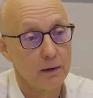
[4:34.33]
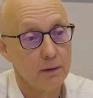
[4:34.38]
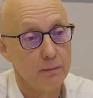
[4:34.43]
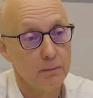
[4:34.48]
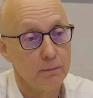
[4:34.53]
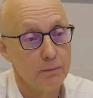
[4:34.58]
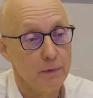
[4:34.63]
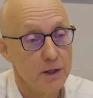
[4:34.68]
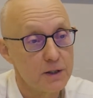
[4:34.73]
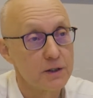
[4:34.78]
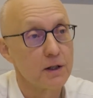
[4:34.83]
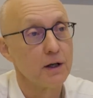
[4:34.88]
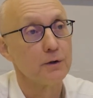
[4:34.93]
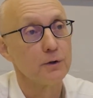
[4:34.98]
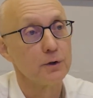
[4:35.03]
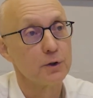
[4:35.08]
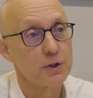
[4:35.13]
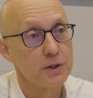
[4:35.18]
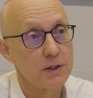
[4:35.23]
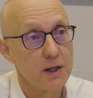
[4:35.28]

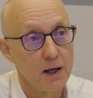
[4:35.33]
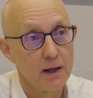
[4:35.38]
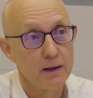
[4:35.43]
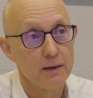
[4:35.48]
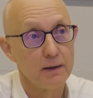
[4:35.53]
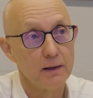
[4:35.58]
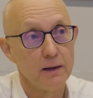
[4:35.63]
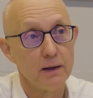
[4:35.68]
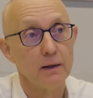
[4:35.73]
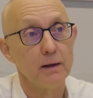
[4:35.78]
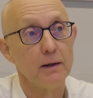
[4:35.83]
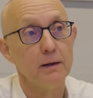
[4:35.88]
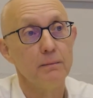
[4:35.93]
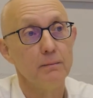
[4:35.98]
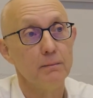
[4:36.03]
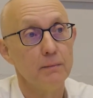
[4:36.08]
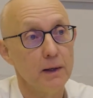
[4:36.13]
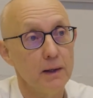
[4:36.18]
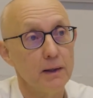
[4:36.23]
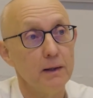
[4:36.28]
misunderstanding in